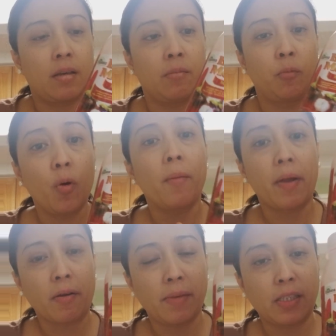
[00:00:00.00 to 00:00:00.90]

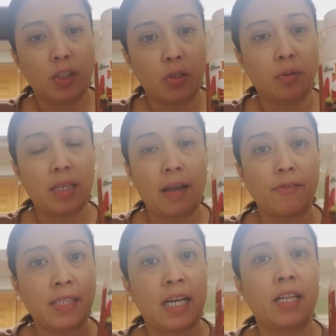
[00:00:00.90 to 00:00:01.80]
Merah Mix Juice
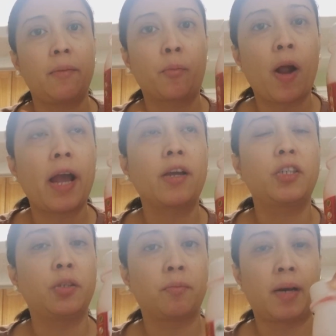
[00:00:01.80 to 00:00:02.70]
every Saturday prior
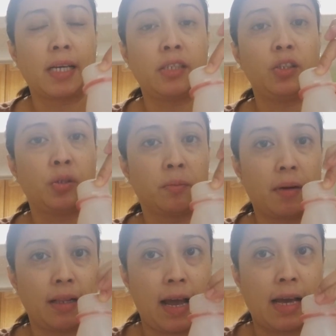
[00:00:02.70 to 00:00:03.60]
to my
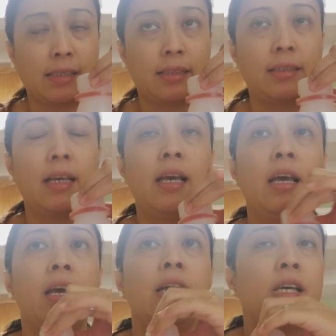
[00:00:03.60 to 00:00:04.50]
Zumba class.
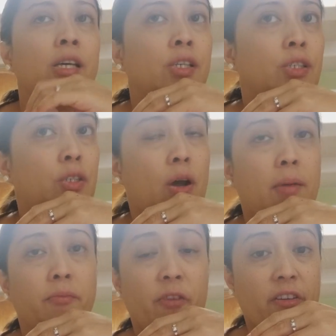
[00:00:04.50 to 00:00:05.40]
So
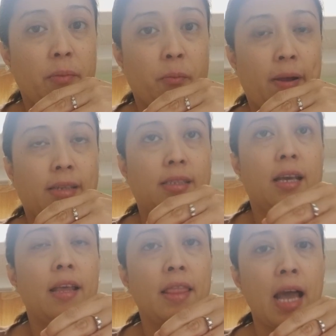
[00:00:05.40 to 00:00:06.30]
I'm very impressed.
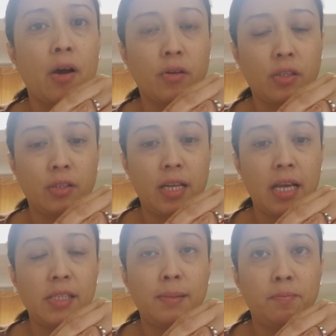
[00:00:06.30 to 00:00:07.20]
Now,
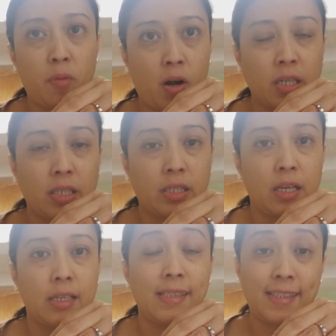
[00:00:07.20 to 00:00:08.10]
today is March
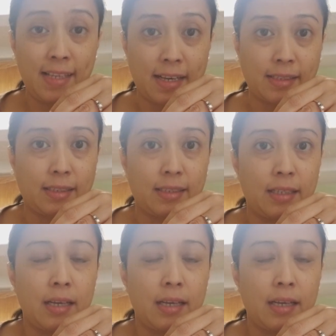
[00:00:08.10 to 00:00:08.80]
6th.